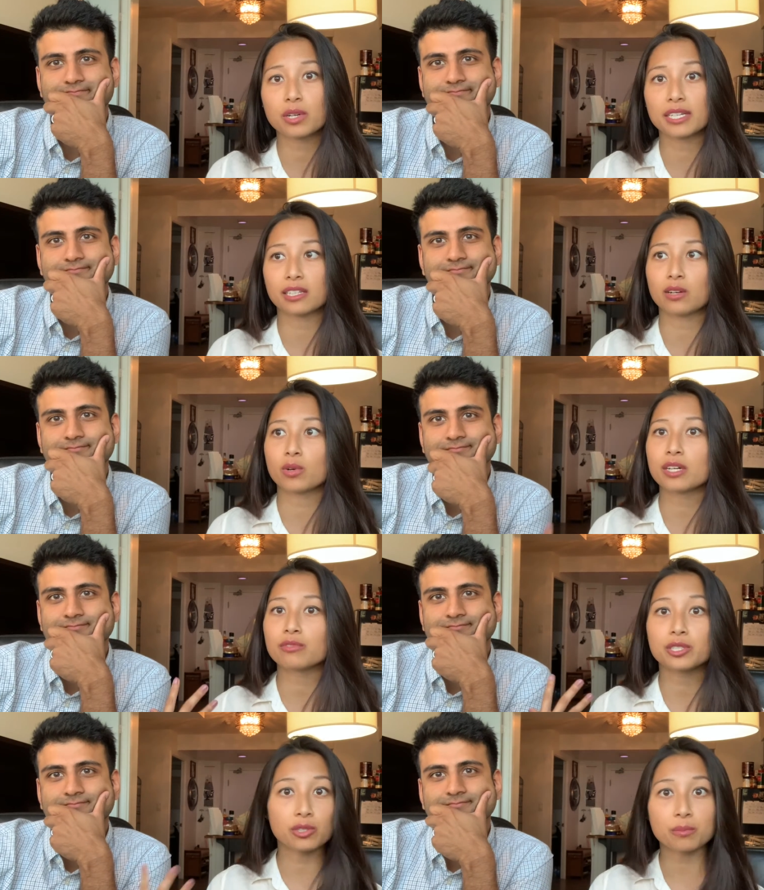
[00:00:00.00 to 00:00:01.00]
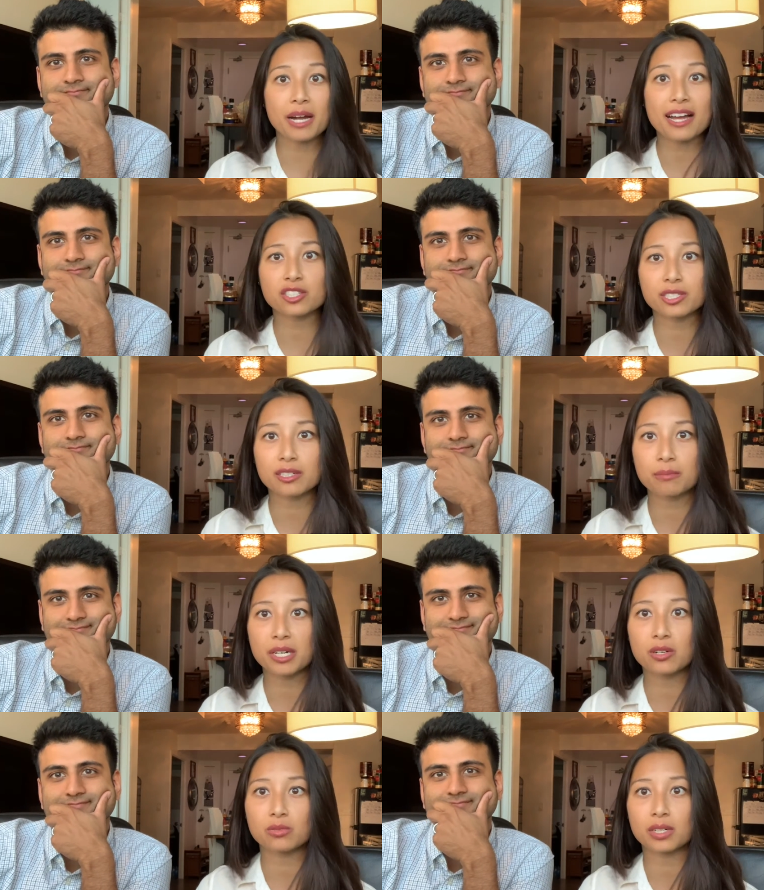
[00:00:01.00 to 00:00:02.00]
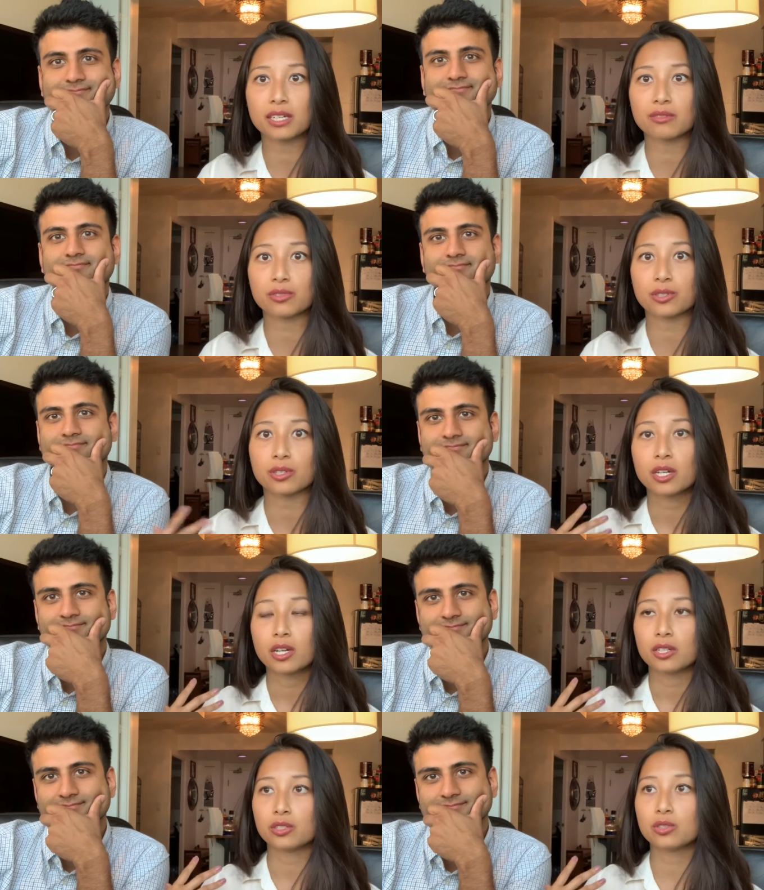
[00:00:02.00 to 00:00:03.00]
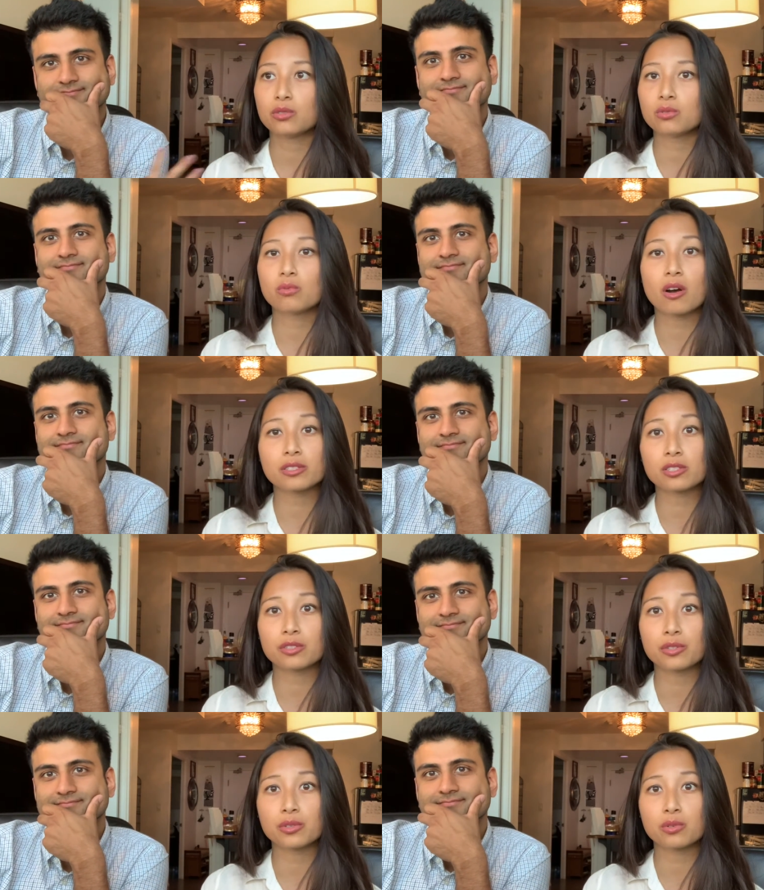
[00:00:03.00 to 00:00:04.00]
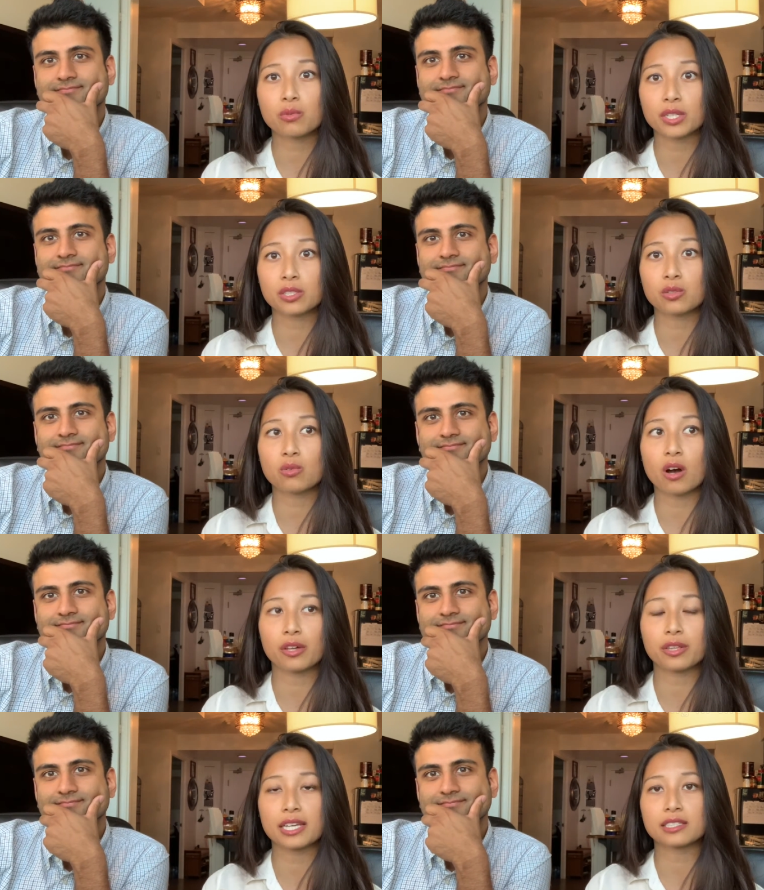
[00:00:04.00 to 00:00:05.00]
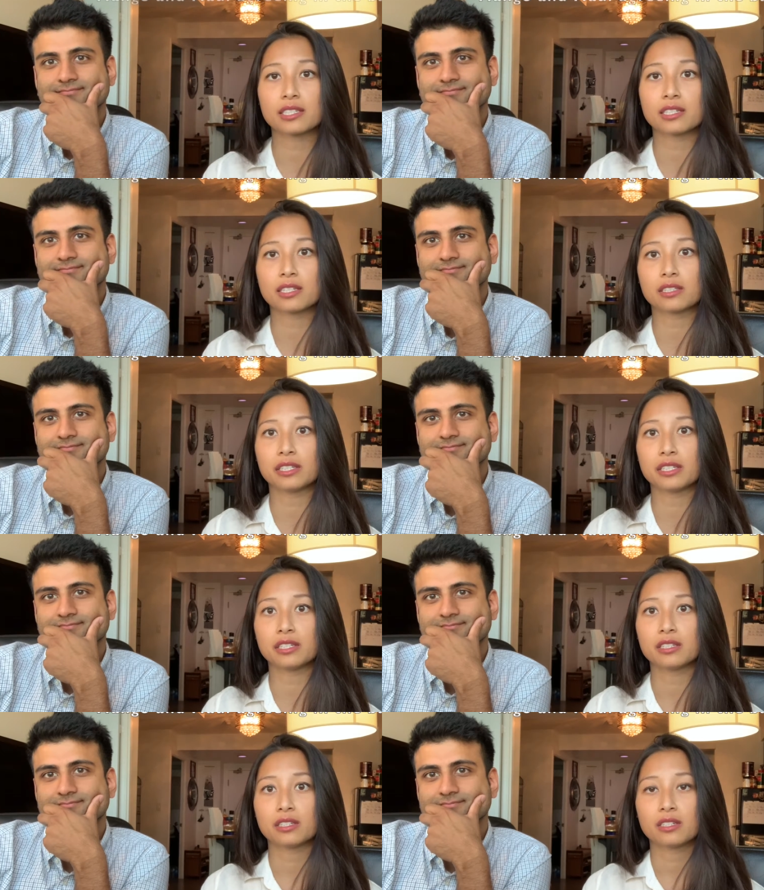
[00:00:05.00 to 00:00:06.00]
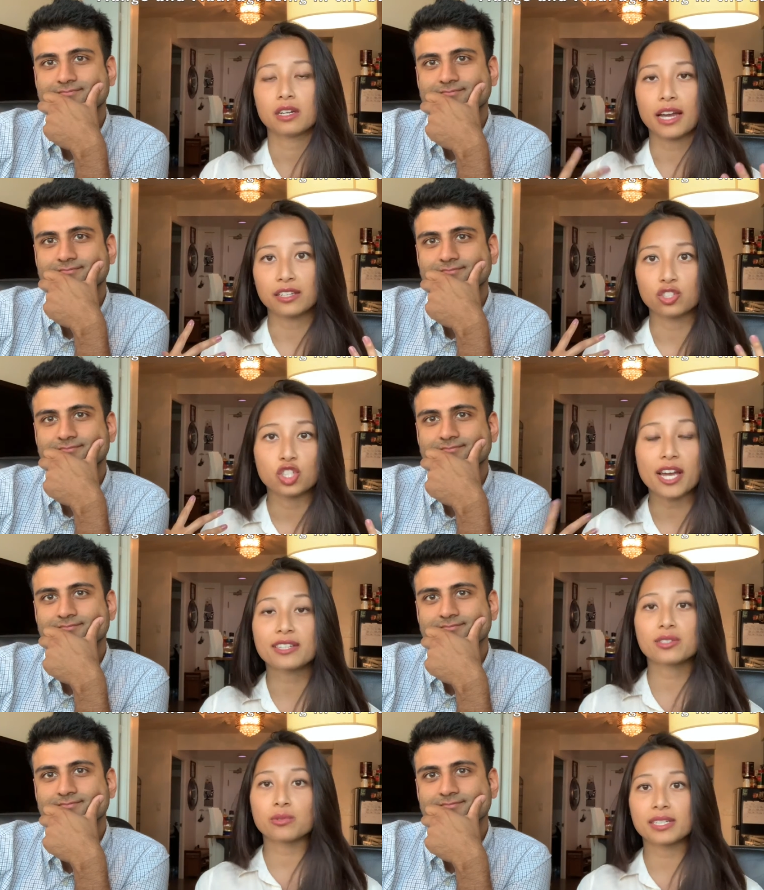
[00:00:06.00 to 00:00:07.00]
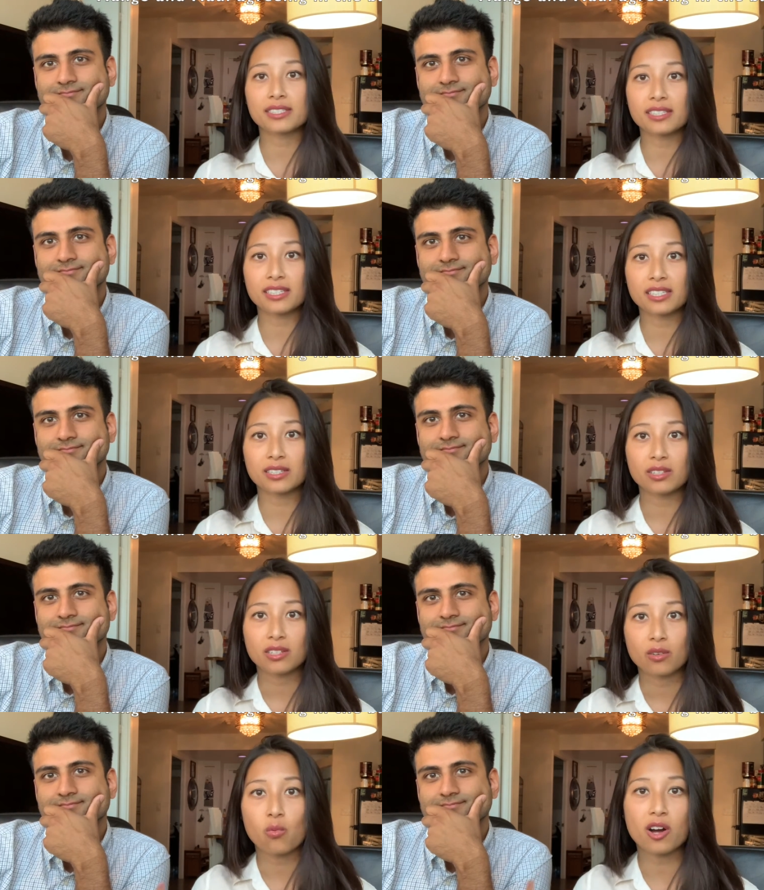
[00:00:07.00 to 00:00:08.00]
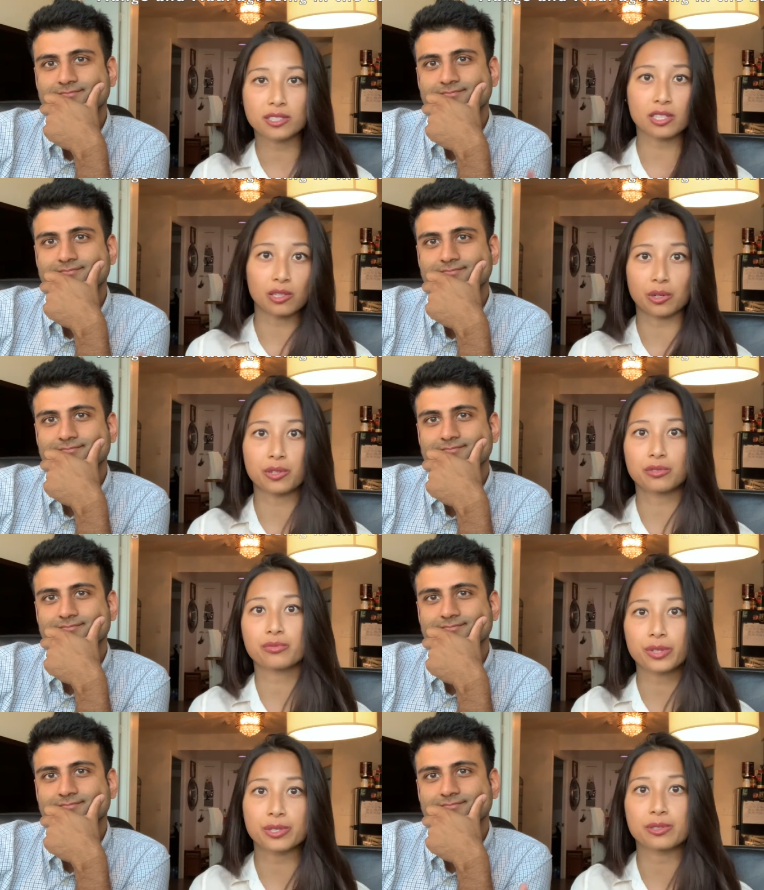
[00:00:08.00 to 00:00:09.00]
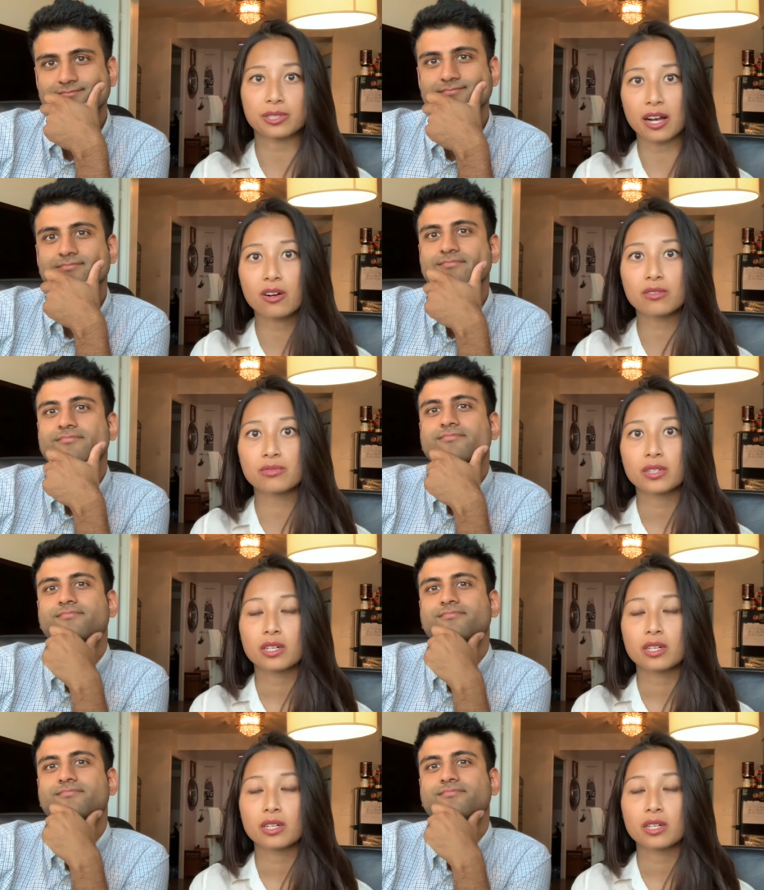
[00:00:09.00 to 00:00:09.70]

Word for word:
Speaker 1: way, like whatever you're passionate about, whatever you want to do, what you authentically and genuinely want to learn for yourself,